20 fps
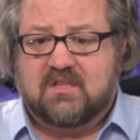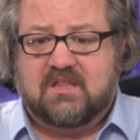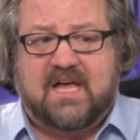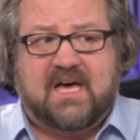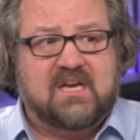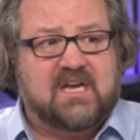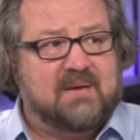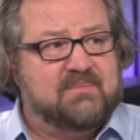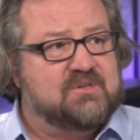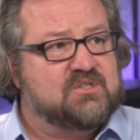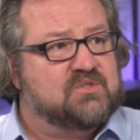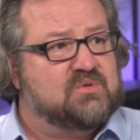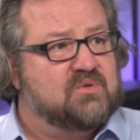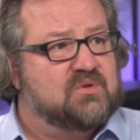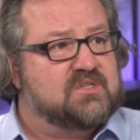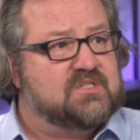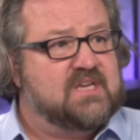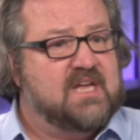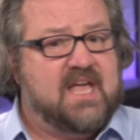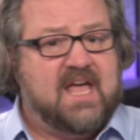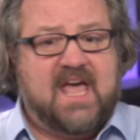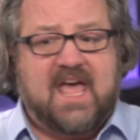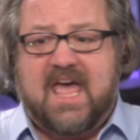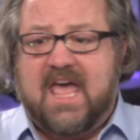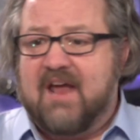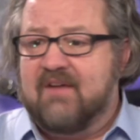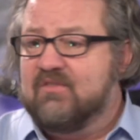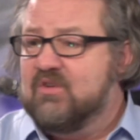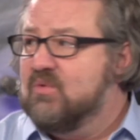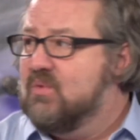cloud object storage.
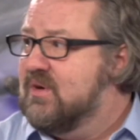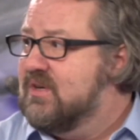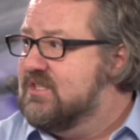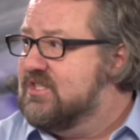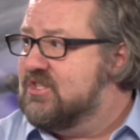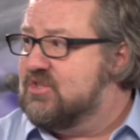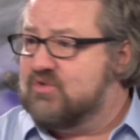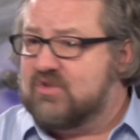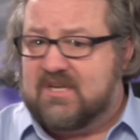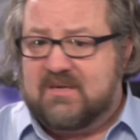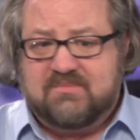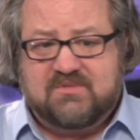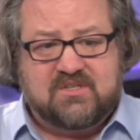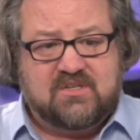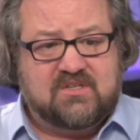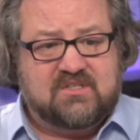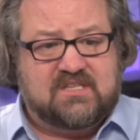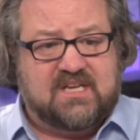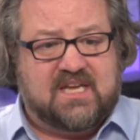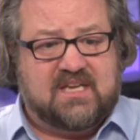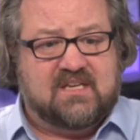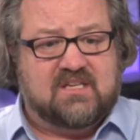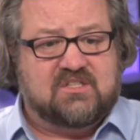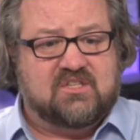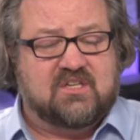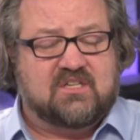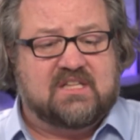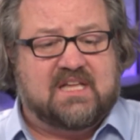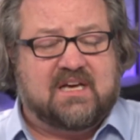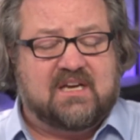Everyone streams their data
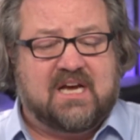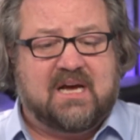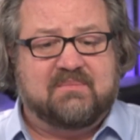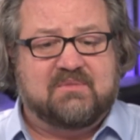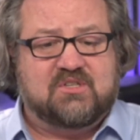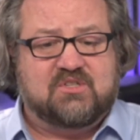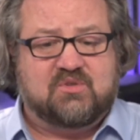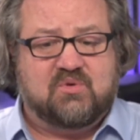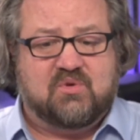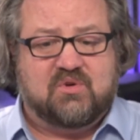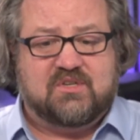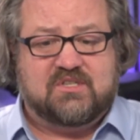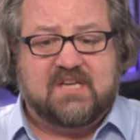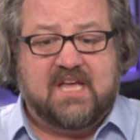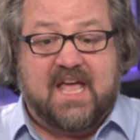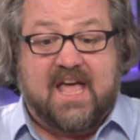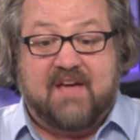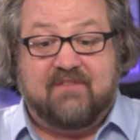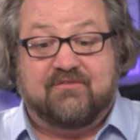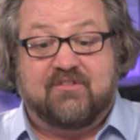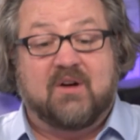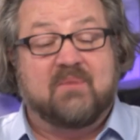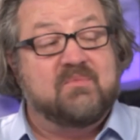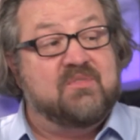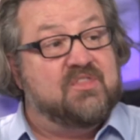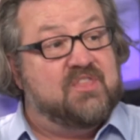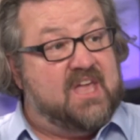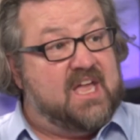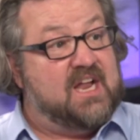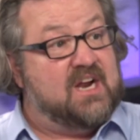to cloud object storage.
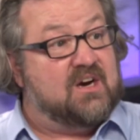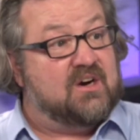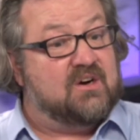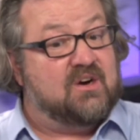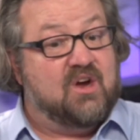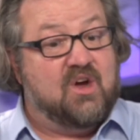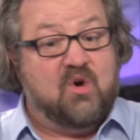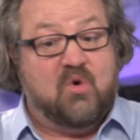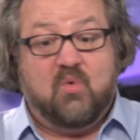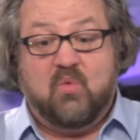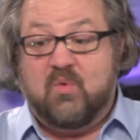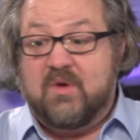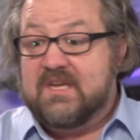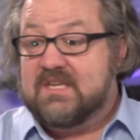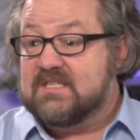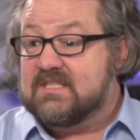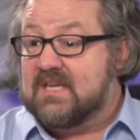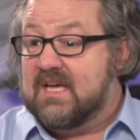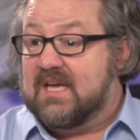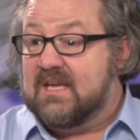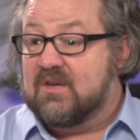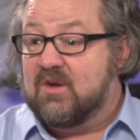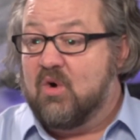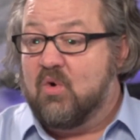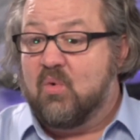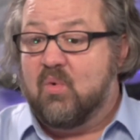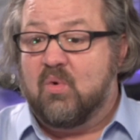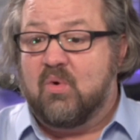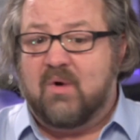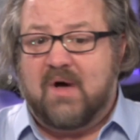From there, we said,
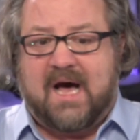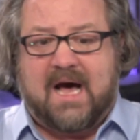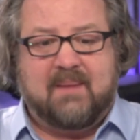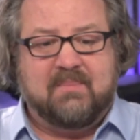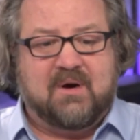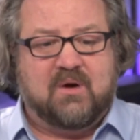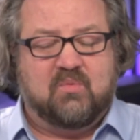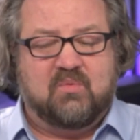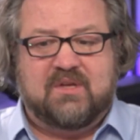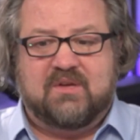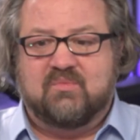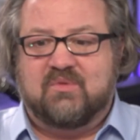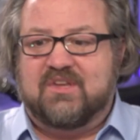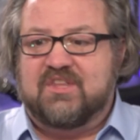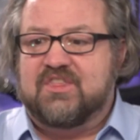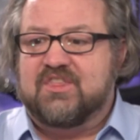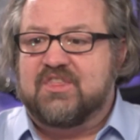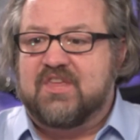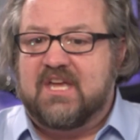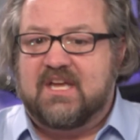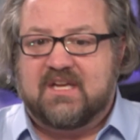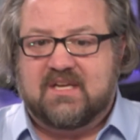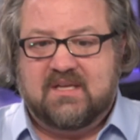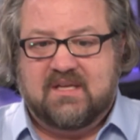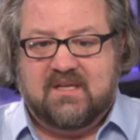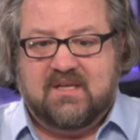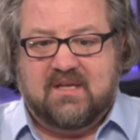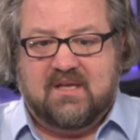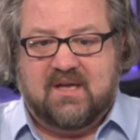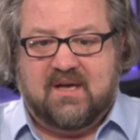well, how about we rethink
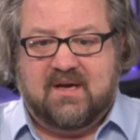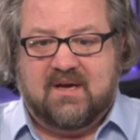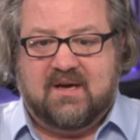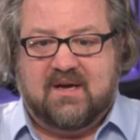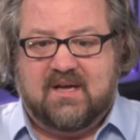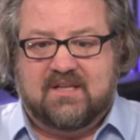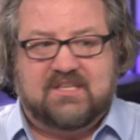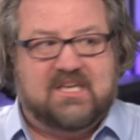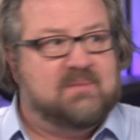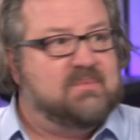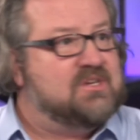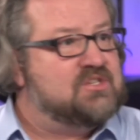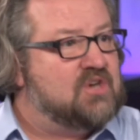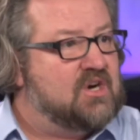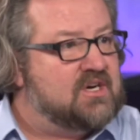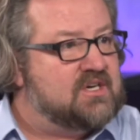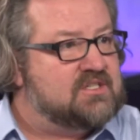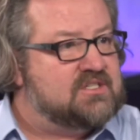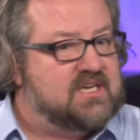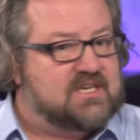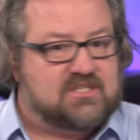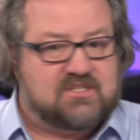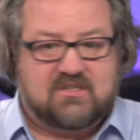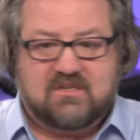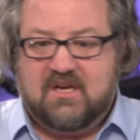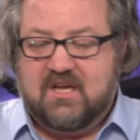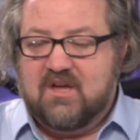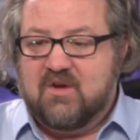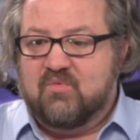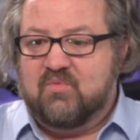a database
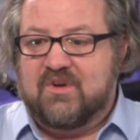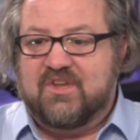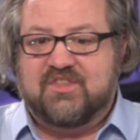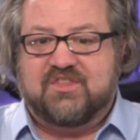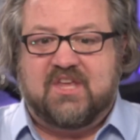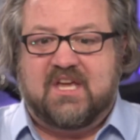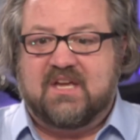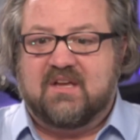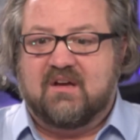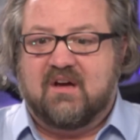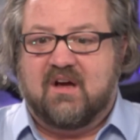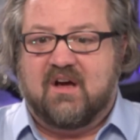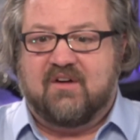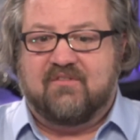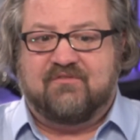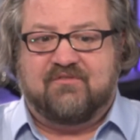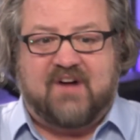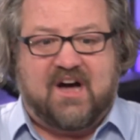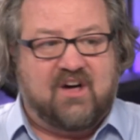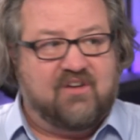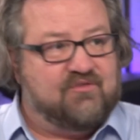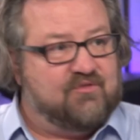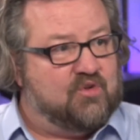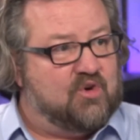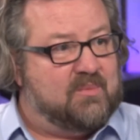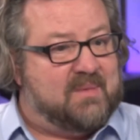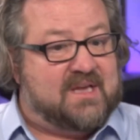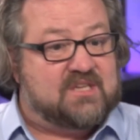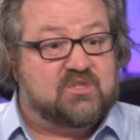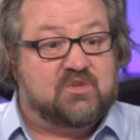architecture, rethink file
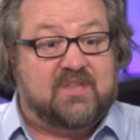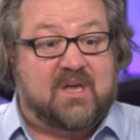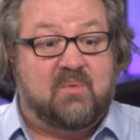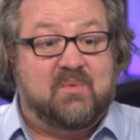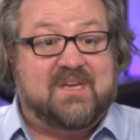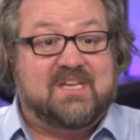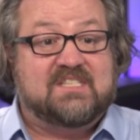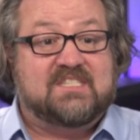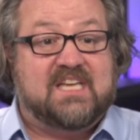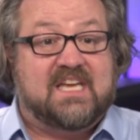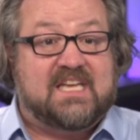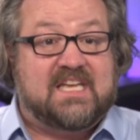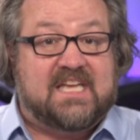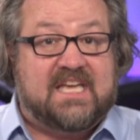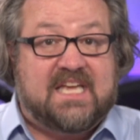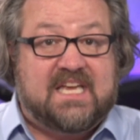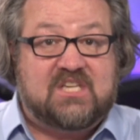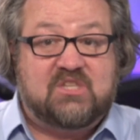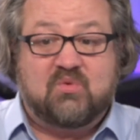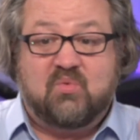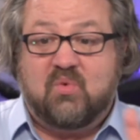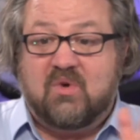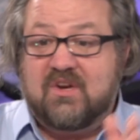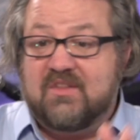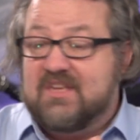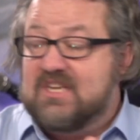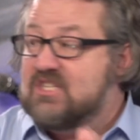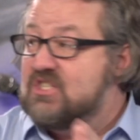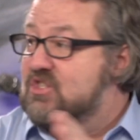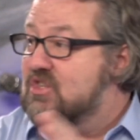format so that we can take each one
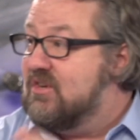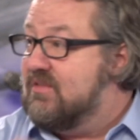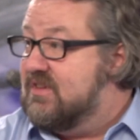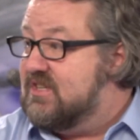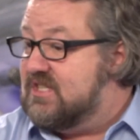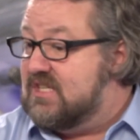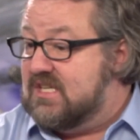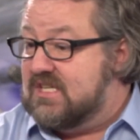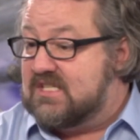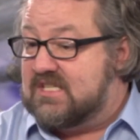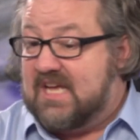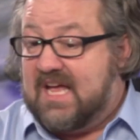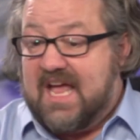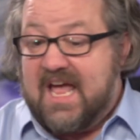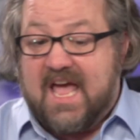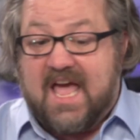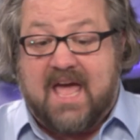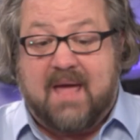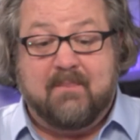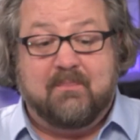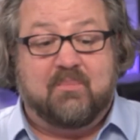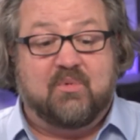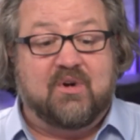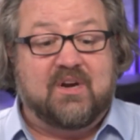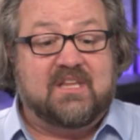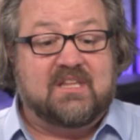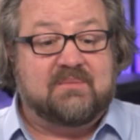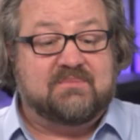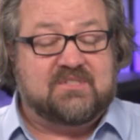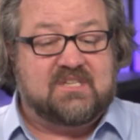of these services and
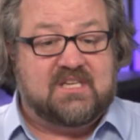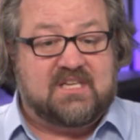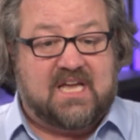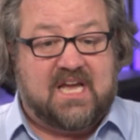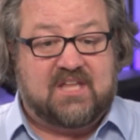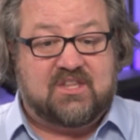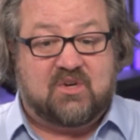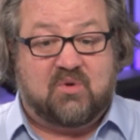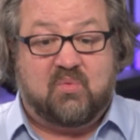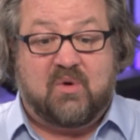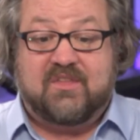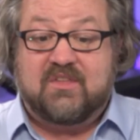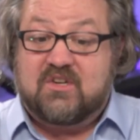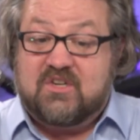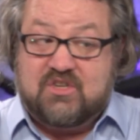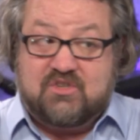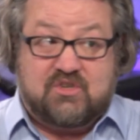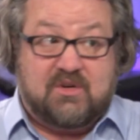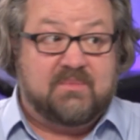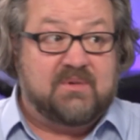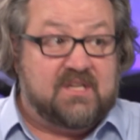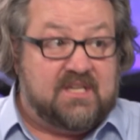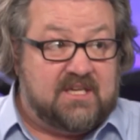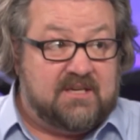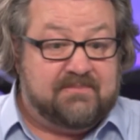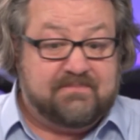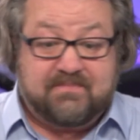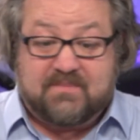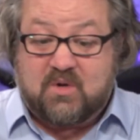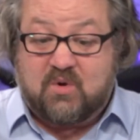bring them together, whether
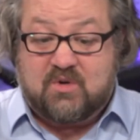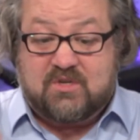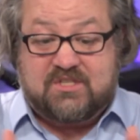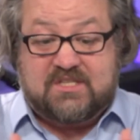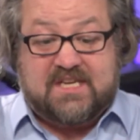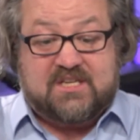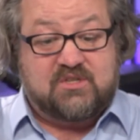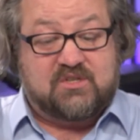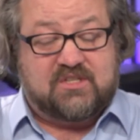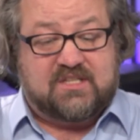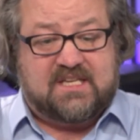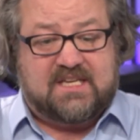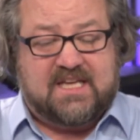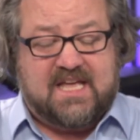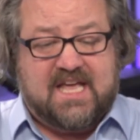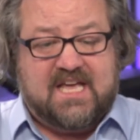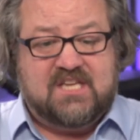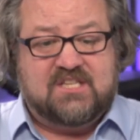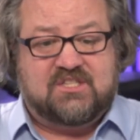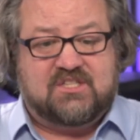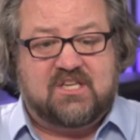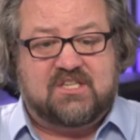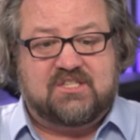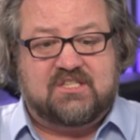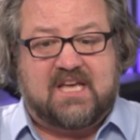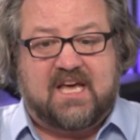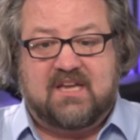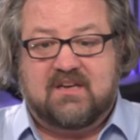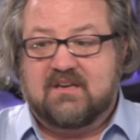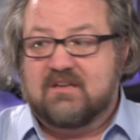distributed or centrally,
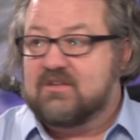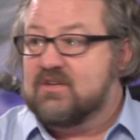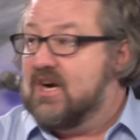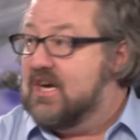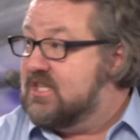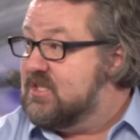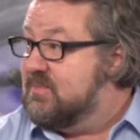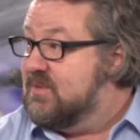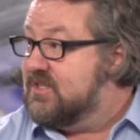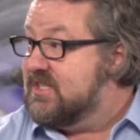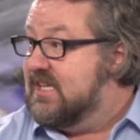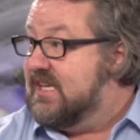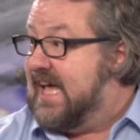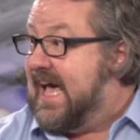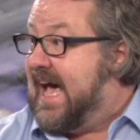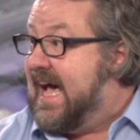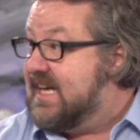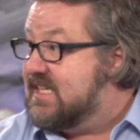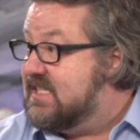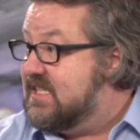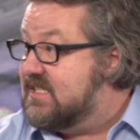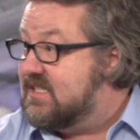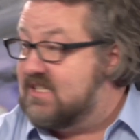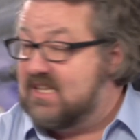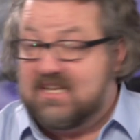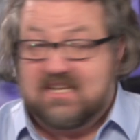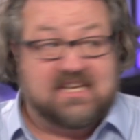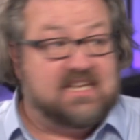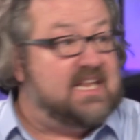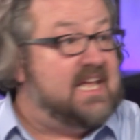such that customers can
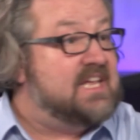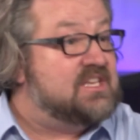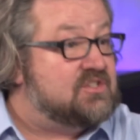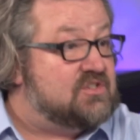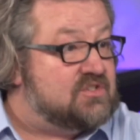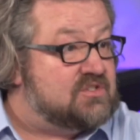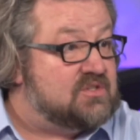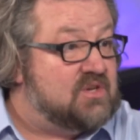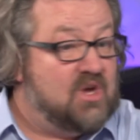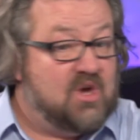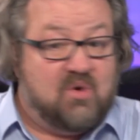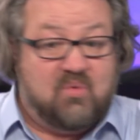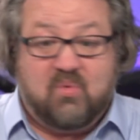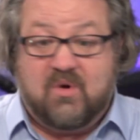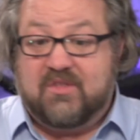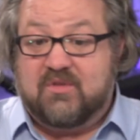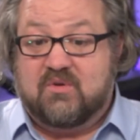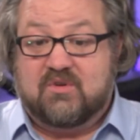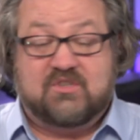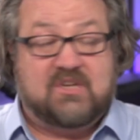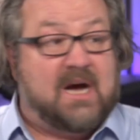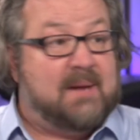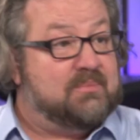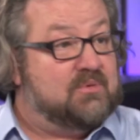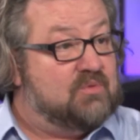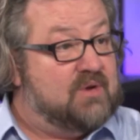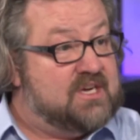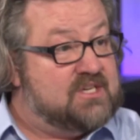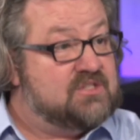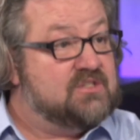access and get answers, whether it's
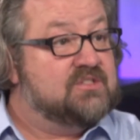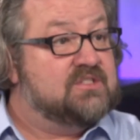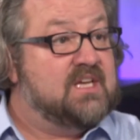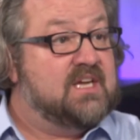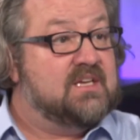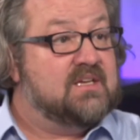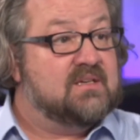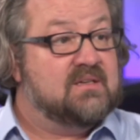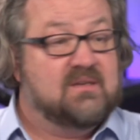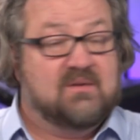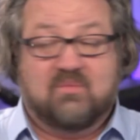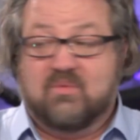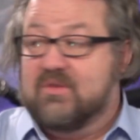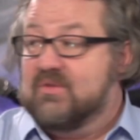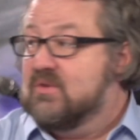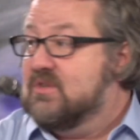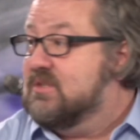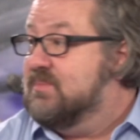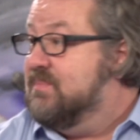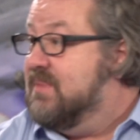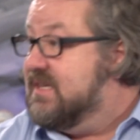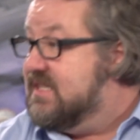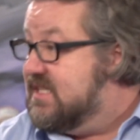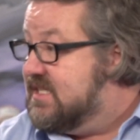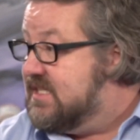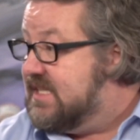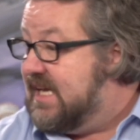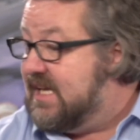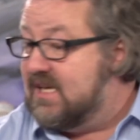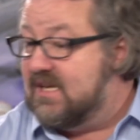operational data, whether it's
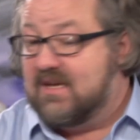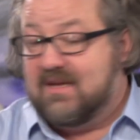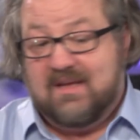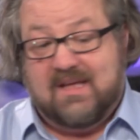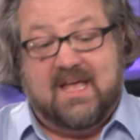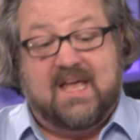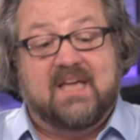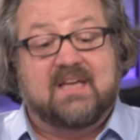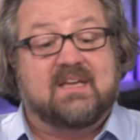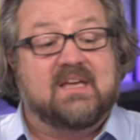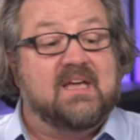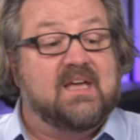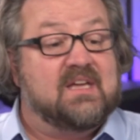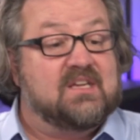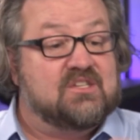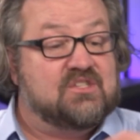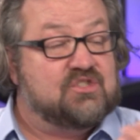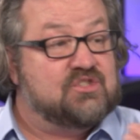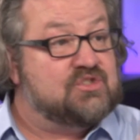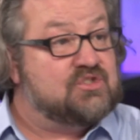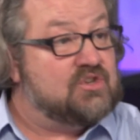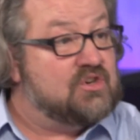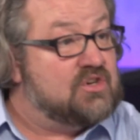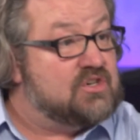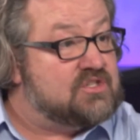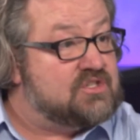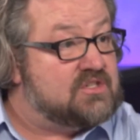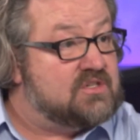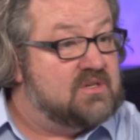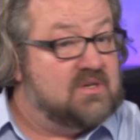business data, aka
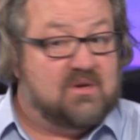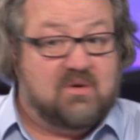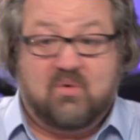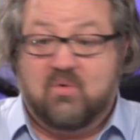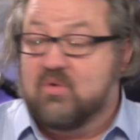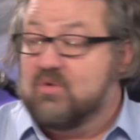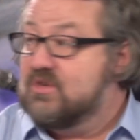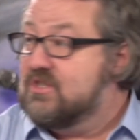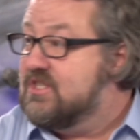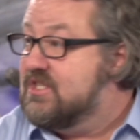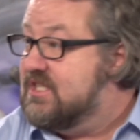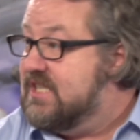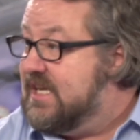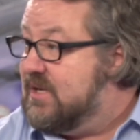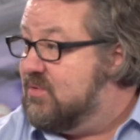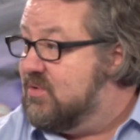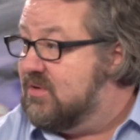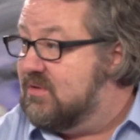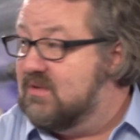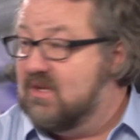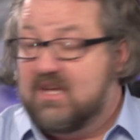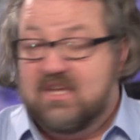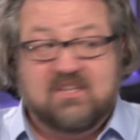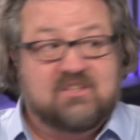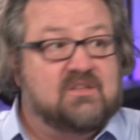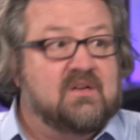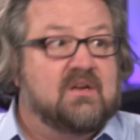search or SQL,